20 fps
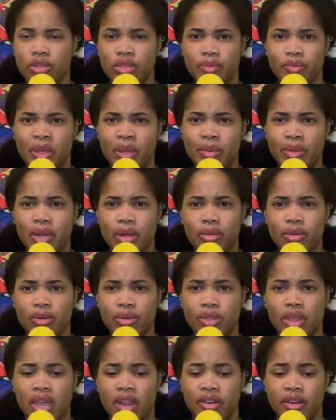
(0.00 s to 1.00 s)
People don't do
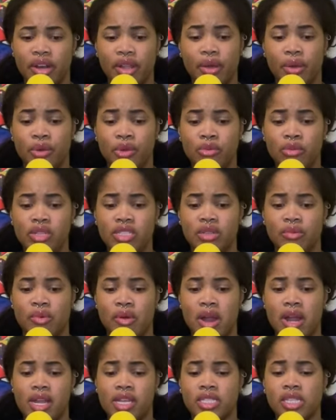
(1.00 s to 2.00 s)
that, and they're like, oh, you'd be
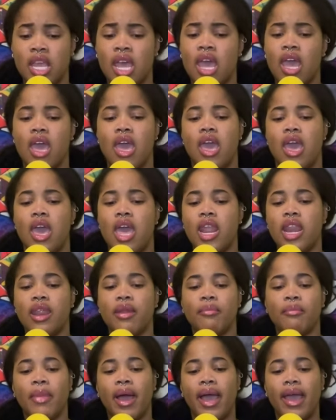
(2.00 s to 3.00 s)
surprised. And
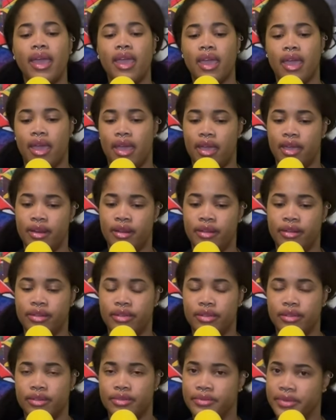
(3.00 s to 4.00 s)
in my head,
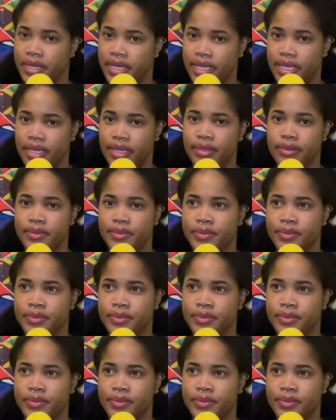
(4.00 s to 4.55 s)
right?